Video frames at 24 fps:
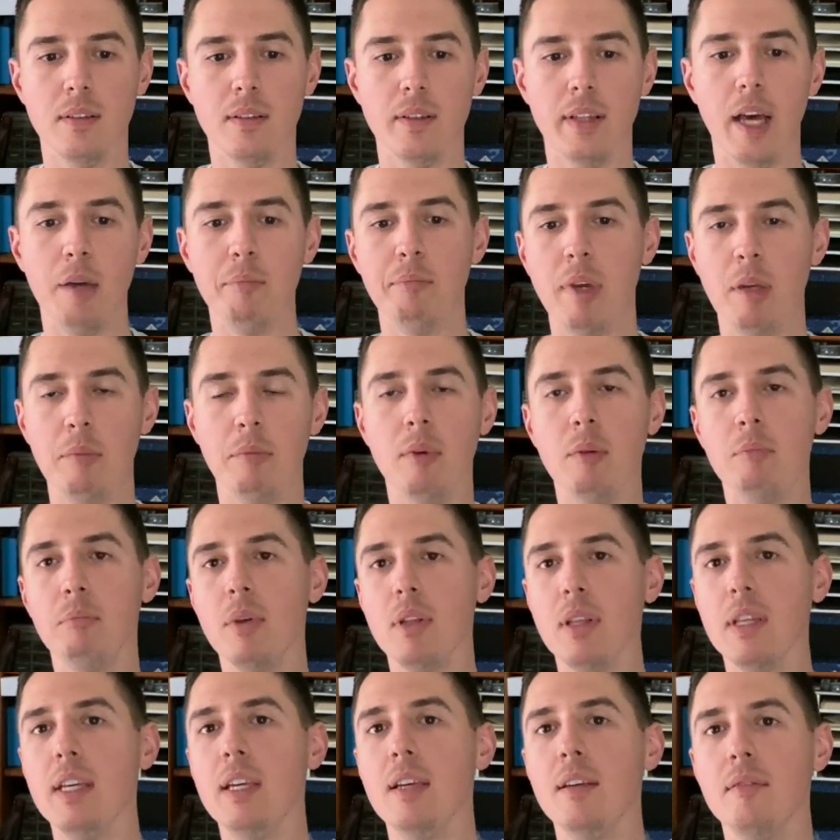made me
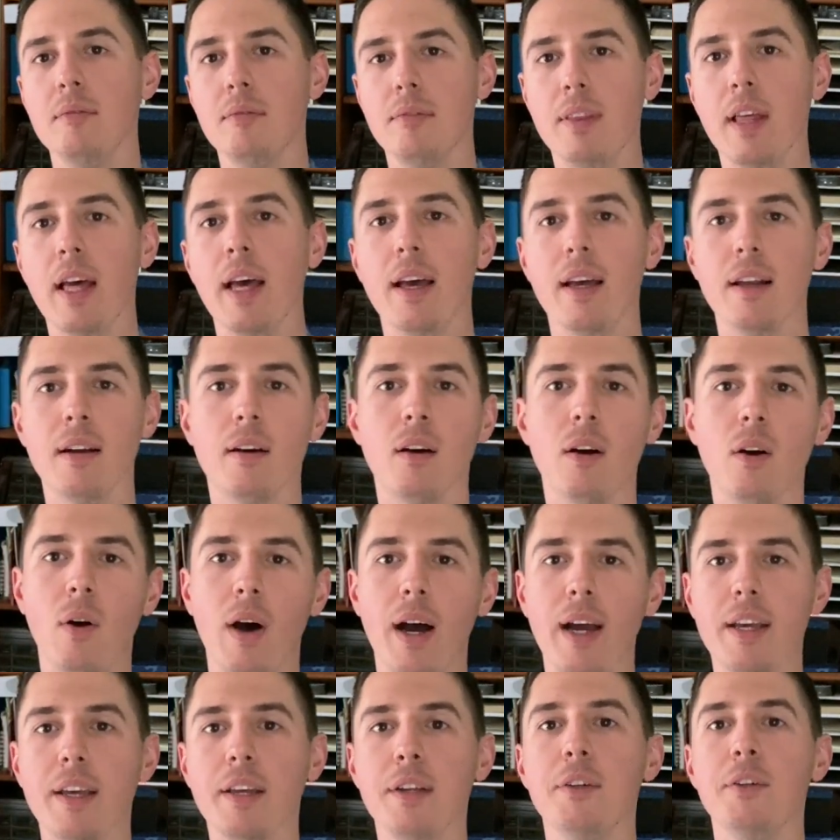believe that, oh,
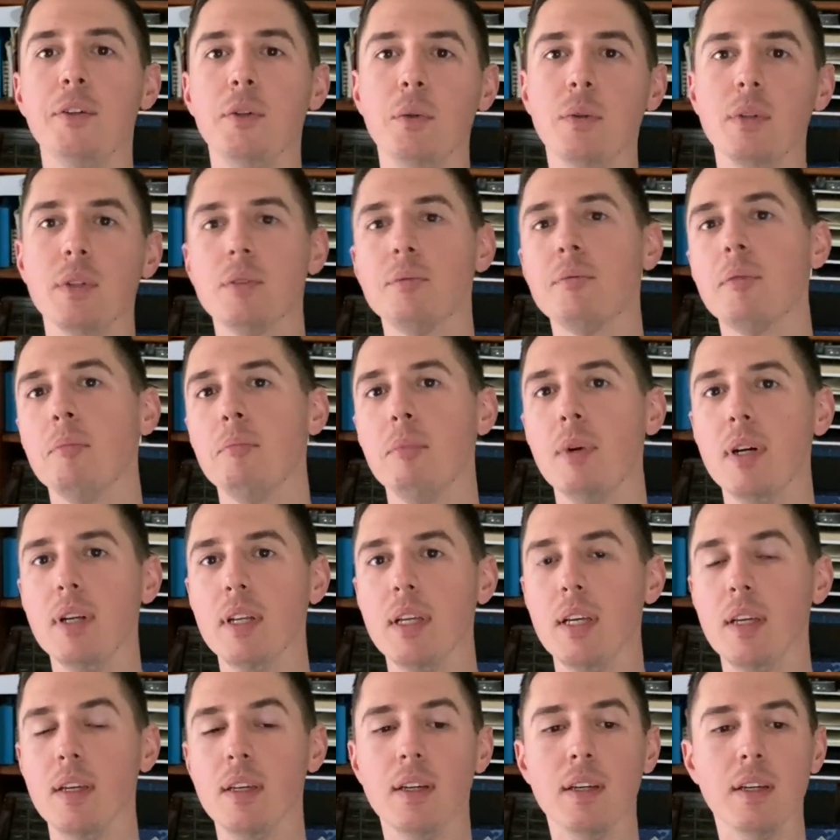I can do this for
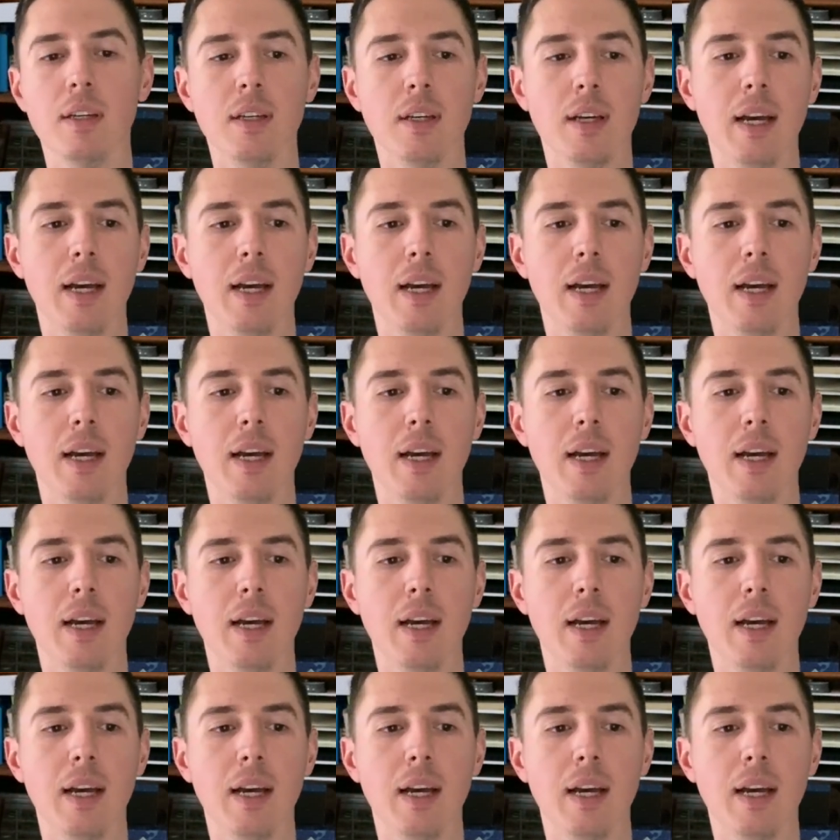money.